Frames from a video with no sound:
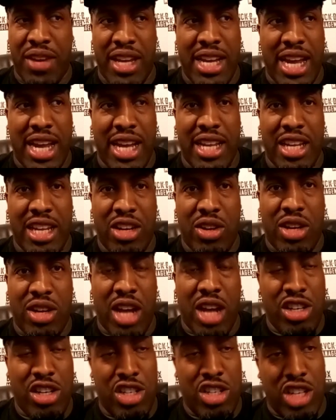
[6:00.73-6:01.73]
that, and
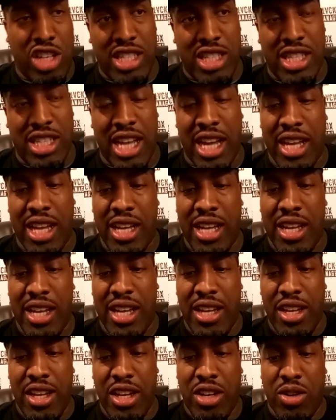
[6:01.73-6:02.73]
unjust that,
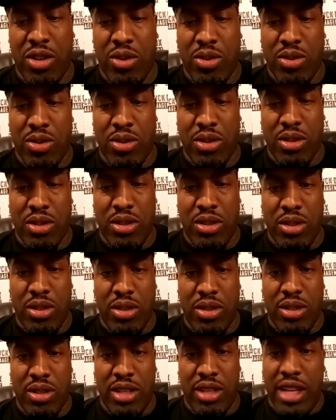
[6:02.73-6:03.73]

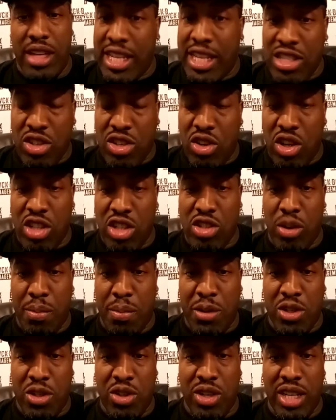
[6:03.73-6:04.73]
he hasn't got his
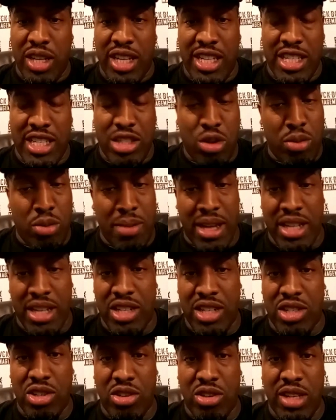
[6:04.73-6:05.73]
opportunity. He's still
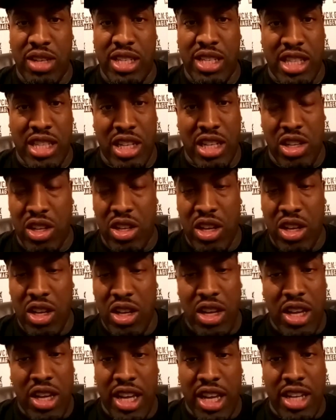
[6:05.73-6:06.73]
mandatory, he's still
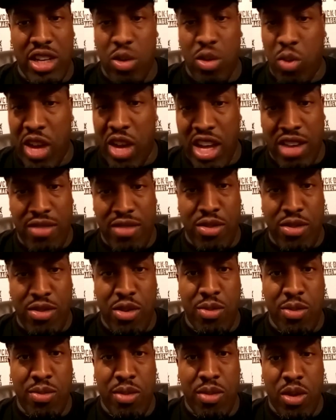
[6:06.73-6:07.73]
in the waiting
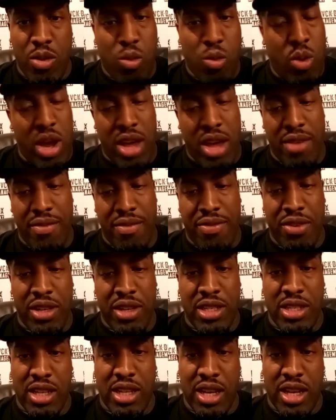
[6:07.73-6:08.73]
room, waiting for
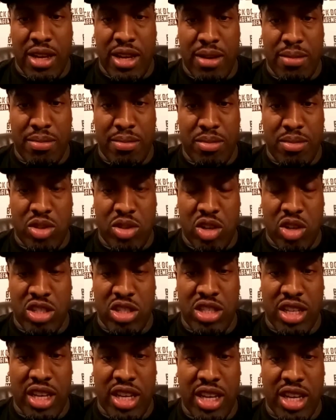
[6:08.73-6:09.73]
his chance
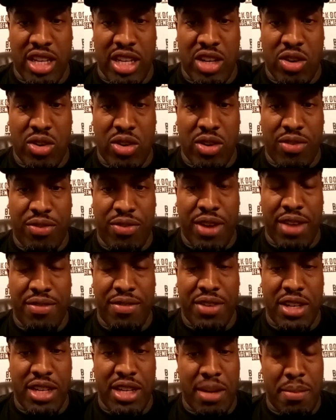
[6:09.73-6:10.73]
to, fight for
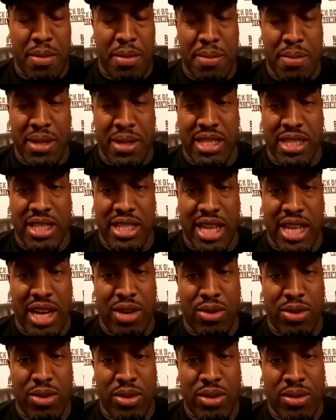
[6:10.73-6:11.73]
the WBC
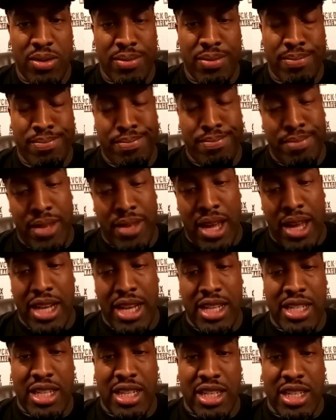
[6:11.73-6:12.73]
title. And
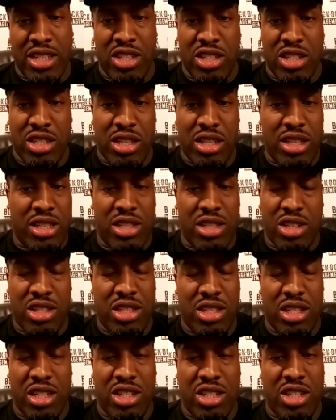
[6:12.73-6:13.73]
it's
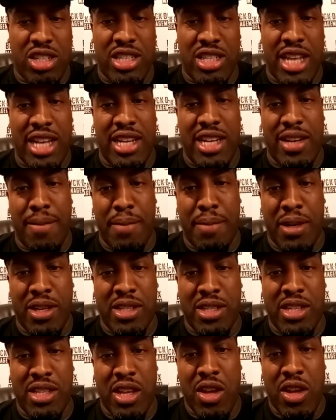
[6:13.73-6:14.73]
just saddening
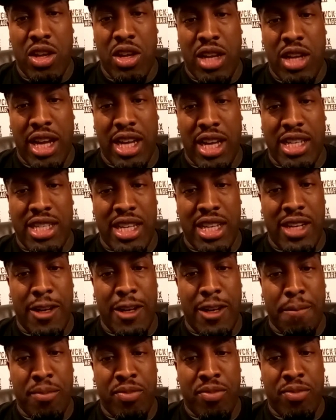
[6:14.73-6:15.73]
because, like I said,
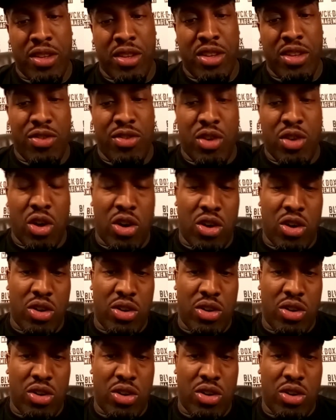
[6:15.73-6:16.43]
you've got